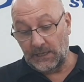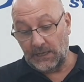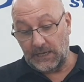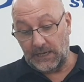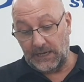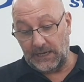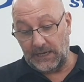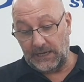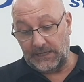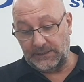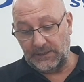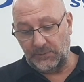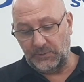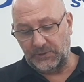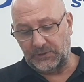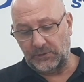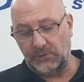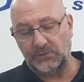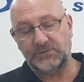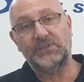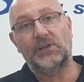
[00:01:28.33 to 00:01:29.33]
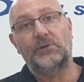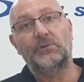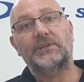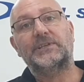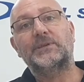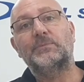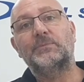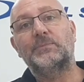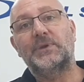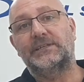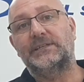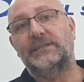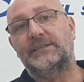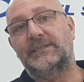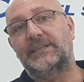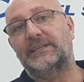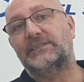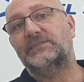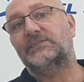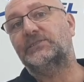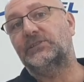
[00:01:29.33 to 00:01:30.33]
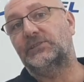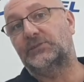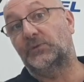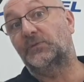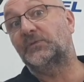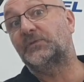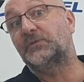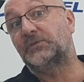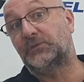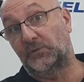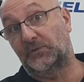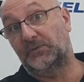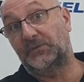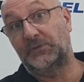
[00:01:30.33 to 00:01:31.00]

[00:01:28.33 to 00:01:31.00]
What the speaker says: And we would also recommend an external fuel